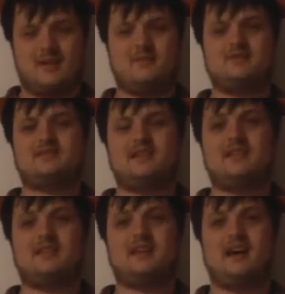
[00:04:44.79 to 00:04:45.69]
I would
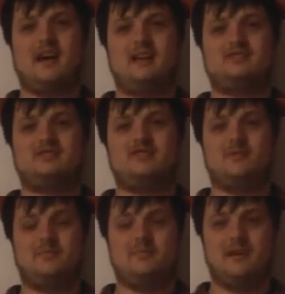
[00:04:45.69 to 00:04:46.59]
say that the ice
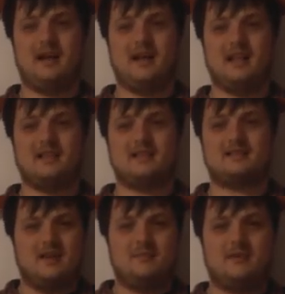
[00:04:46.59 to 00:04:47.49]
cube melts